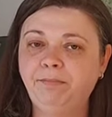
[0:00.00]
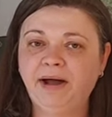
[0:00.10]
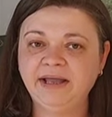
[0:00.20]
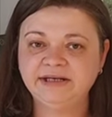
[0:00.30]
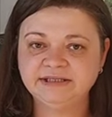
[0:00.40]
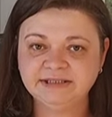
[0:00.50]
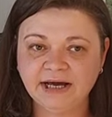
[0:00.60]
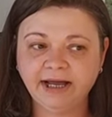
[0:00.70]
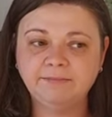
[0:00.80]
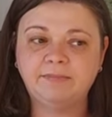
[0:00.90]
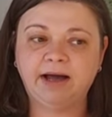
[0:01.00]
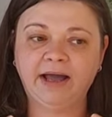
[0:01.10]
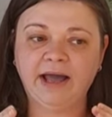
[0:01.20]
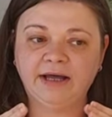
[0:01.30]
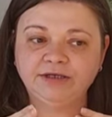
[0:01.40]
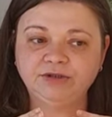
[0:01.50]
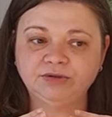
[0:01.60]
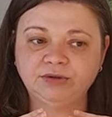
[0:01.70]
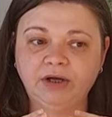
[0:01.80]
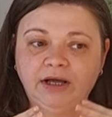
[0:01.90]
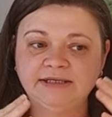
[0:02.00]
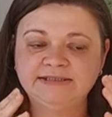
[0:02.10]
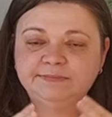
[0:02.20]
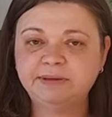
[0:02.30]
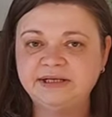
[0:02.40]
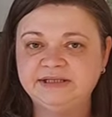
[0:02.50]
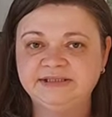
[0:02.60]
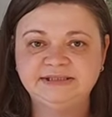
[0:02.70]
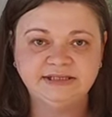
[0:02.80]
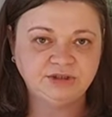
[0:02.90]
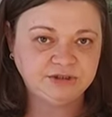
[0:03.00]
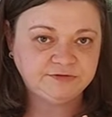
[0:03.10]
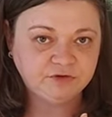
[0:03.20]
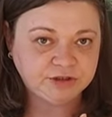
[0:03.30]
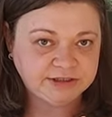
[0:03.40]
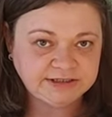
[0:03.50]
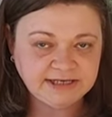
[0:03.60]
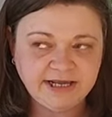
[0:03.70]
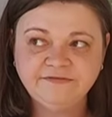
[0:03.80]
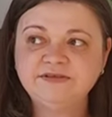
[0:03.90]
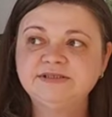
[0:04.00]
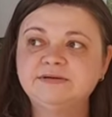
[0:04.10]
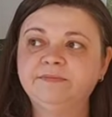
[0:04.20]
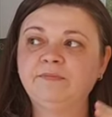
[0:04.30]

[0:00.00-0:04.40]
By the time I had to split the stitches for the sleeves,